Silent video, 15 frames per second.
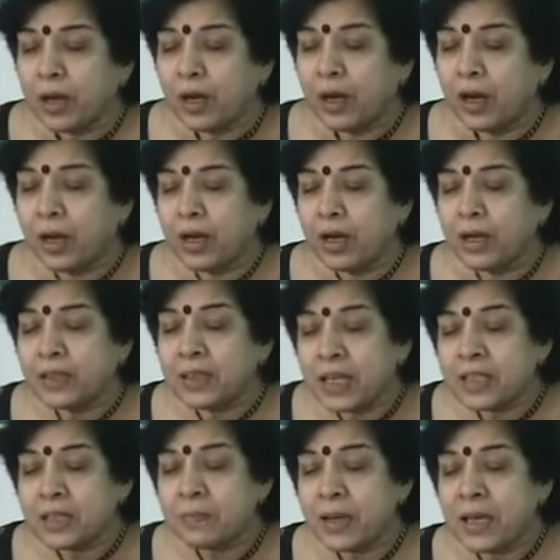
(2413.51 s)
Uh,
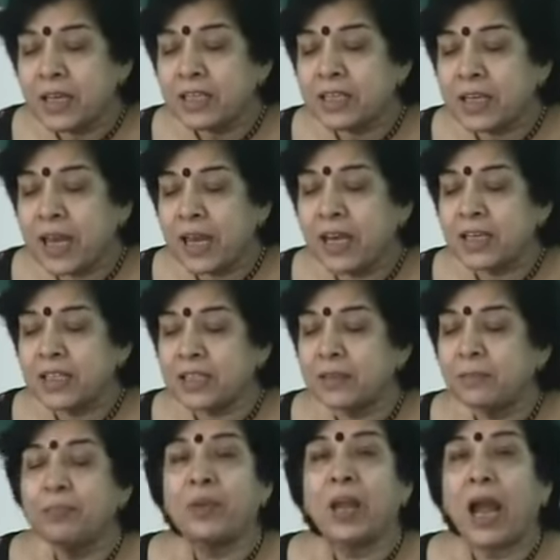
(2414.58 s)
Dasamai says
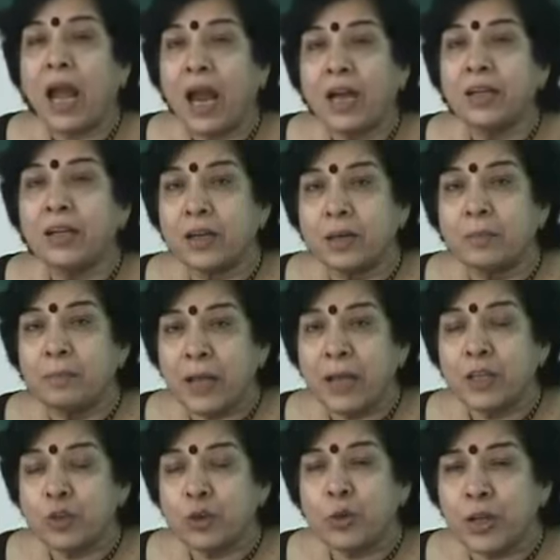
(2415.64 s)
at a
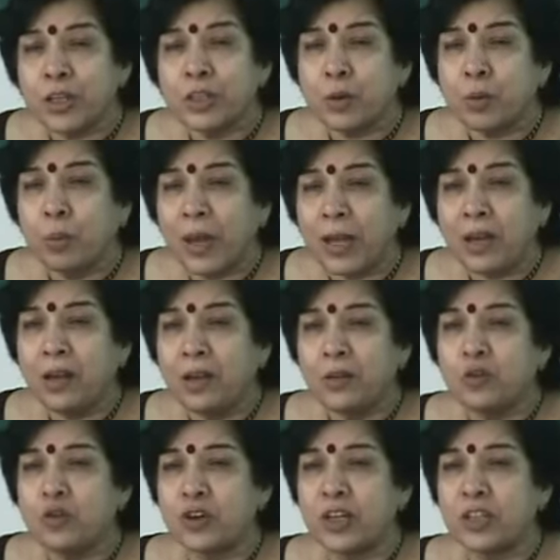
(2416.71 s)
place, you know, it's a very
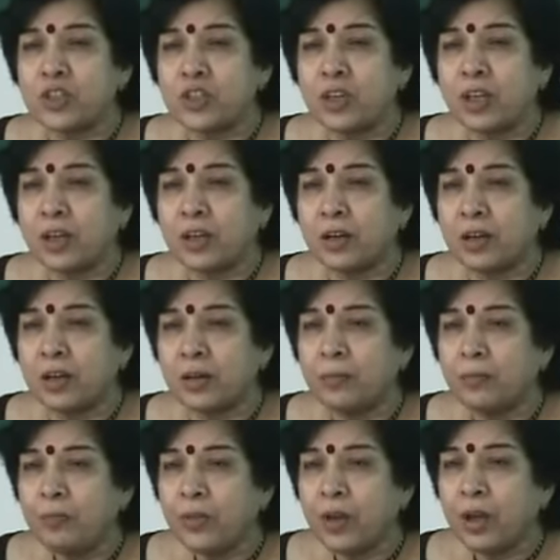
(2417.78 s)
interesting uh,
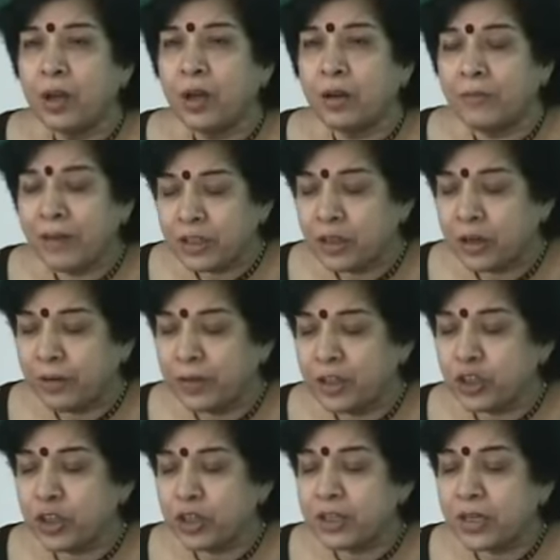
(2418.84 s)
uh, vachana
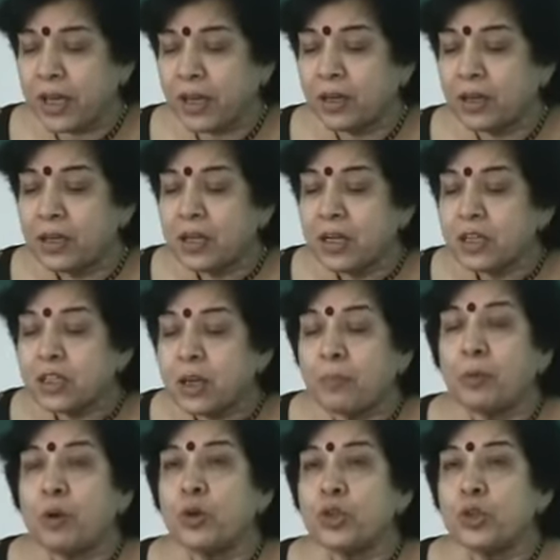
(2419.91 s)
which she is saying.
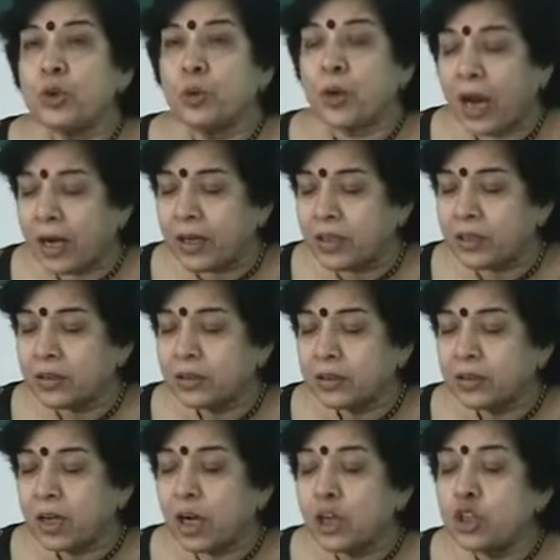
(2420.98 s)
Suppose you cut
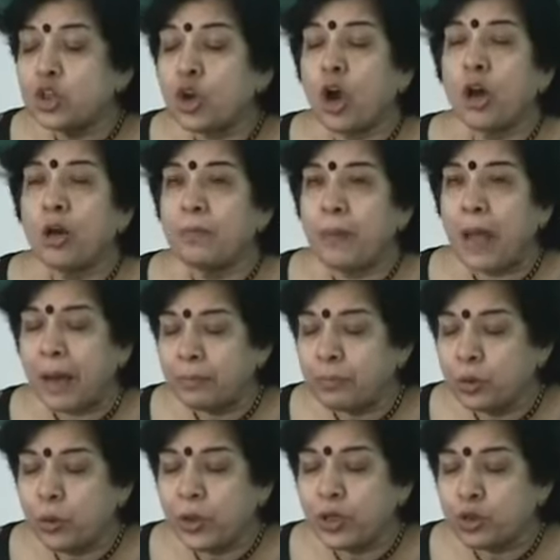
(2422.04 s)
a tall
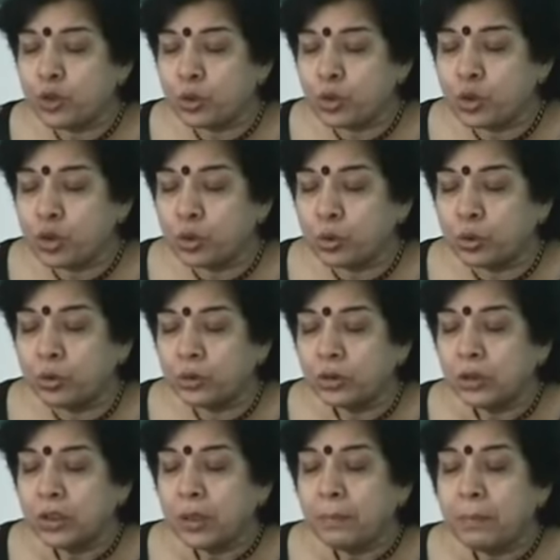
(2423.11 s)
bamboo into two,
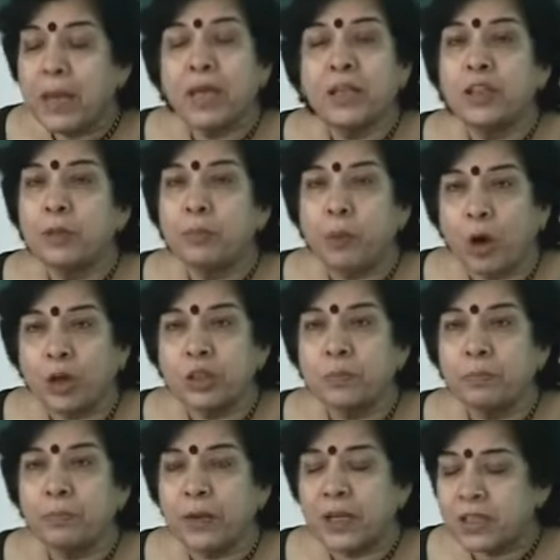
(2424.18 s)
make the
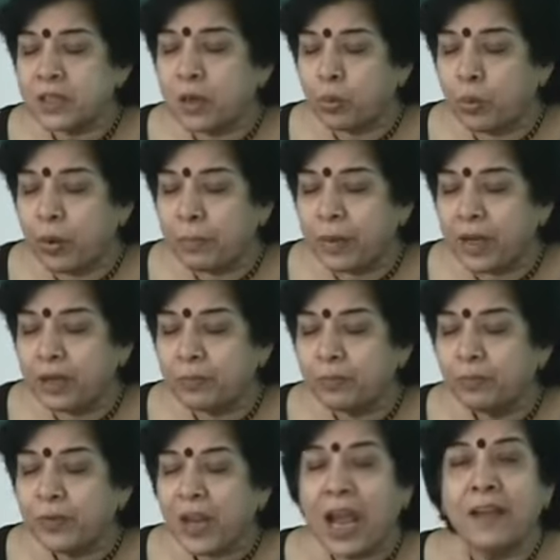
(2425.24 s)
bottom piece a woman
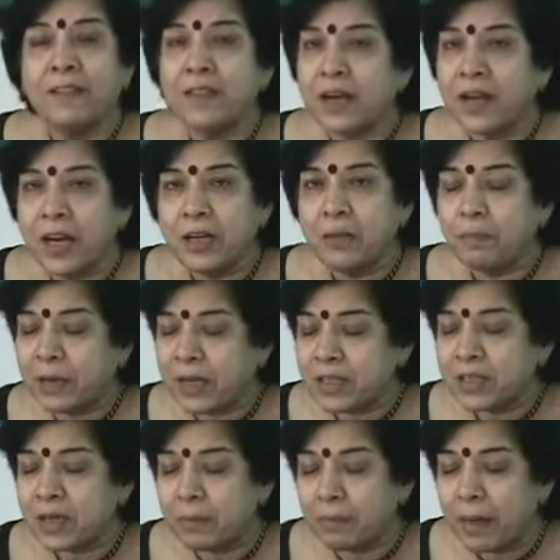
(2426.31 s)
and the head
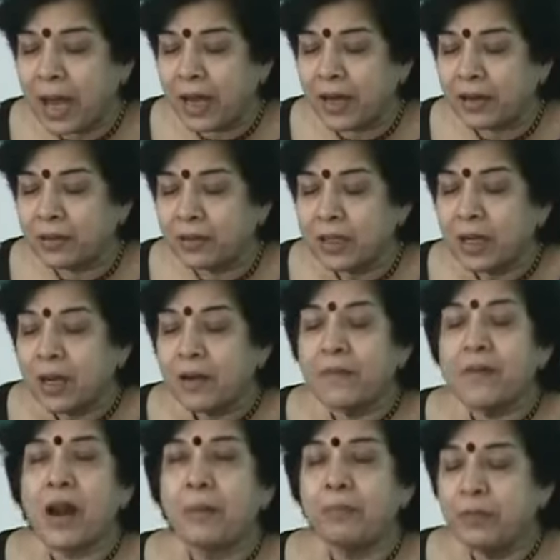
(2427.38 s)
piece a man
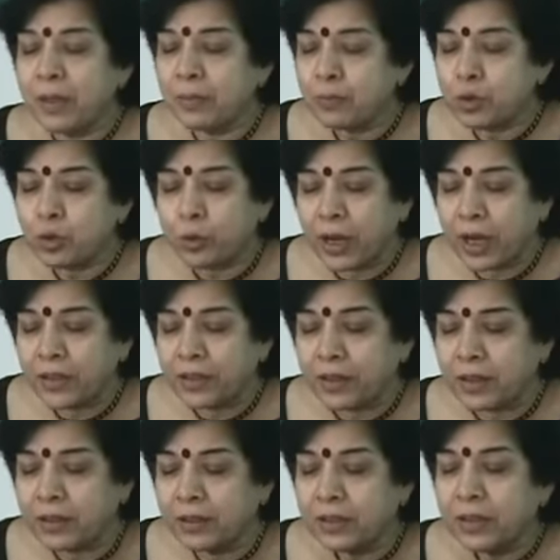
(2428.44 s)
rub them
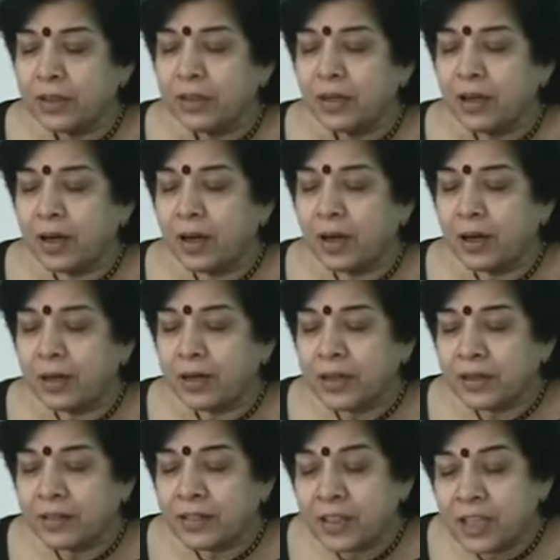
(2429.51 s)
together uh,
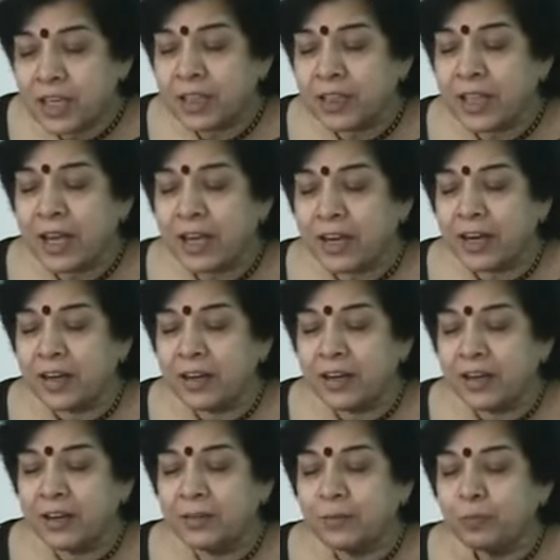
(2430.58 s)
till they
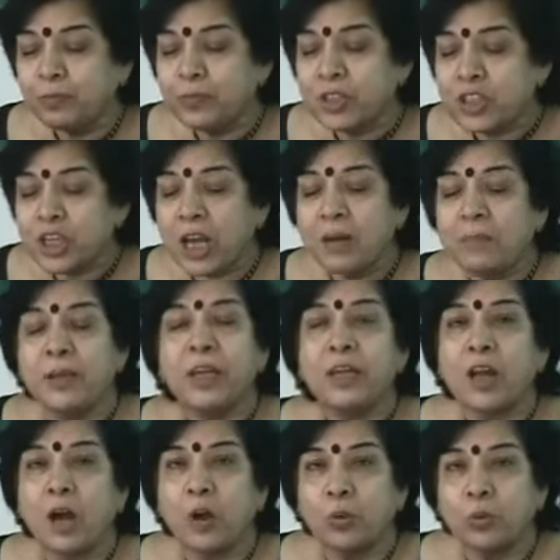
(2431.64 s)
kindle. Tell me
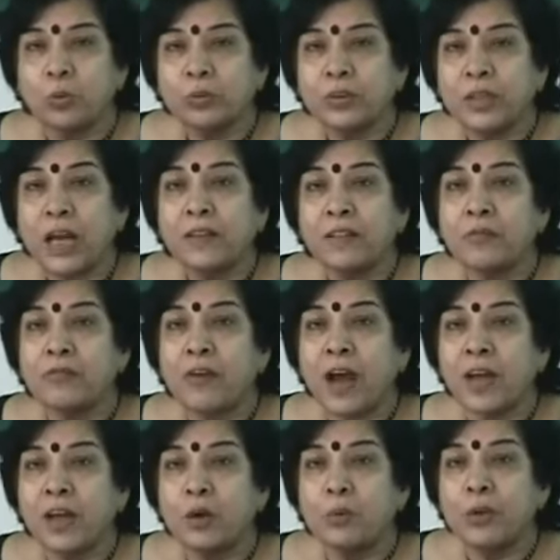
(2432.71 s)
now that the
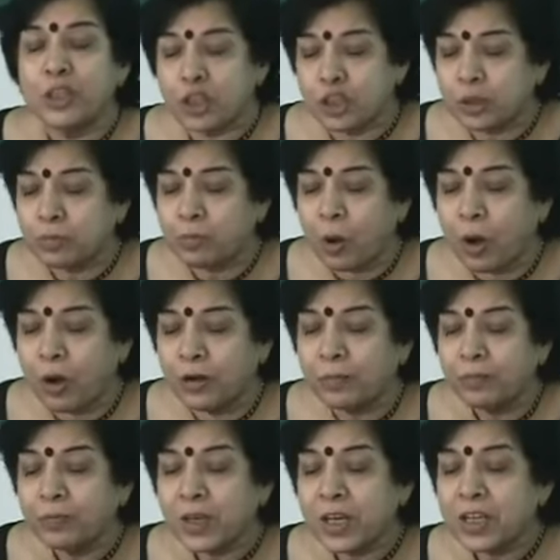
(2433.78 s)
fire which is born,
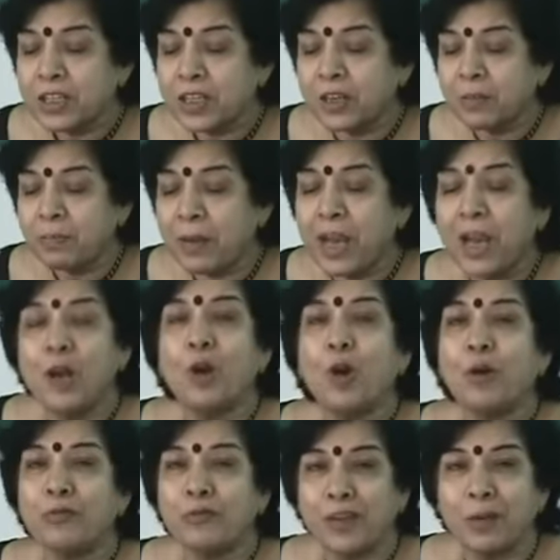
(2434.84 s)
is it male
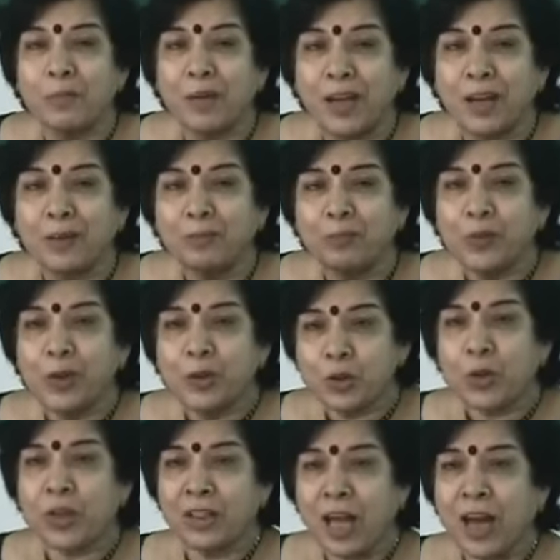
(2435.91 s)
or female?
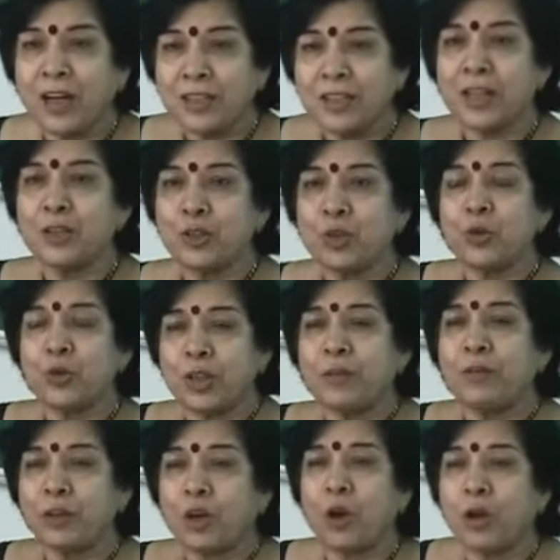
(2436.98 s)
So in that sense, you know, they
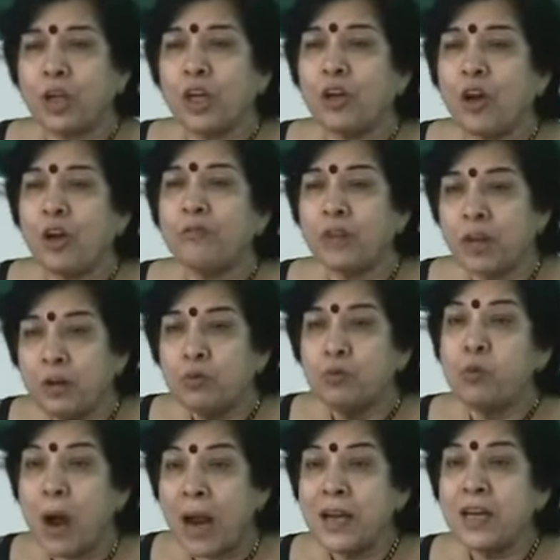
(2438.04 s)
were talking of
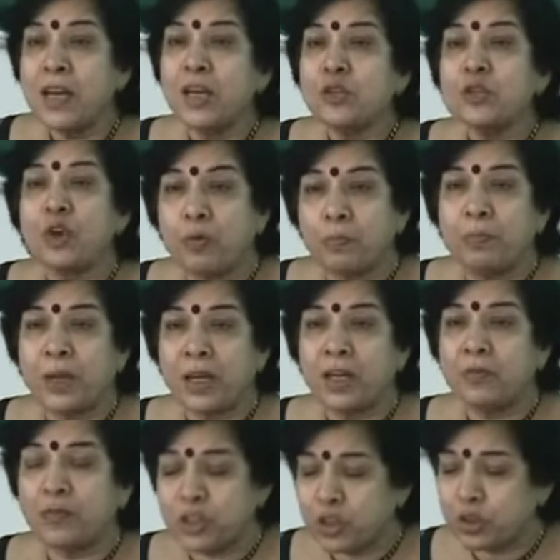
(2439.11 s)
oneness of
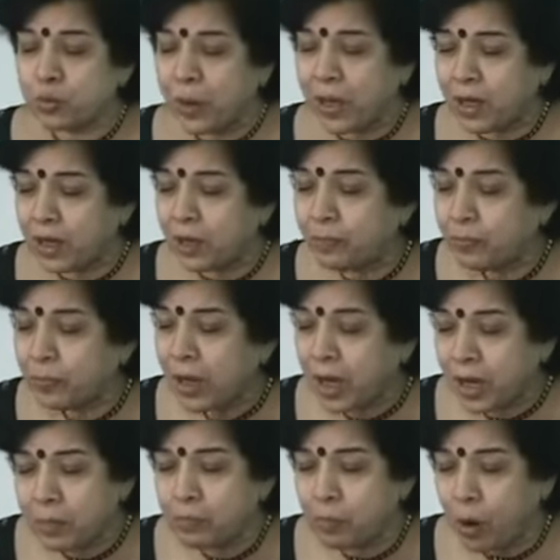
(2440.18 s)
being which is very
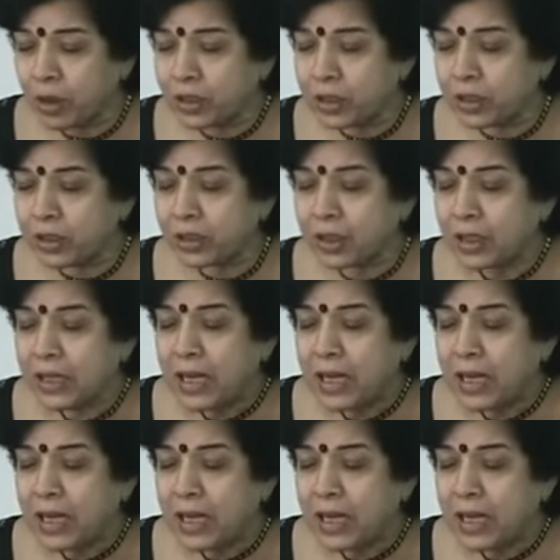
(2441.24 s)
important.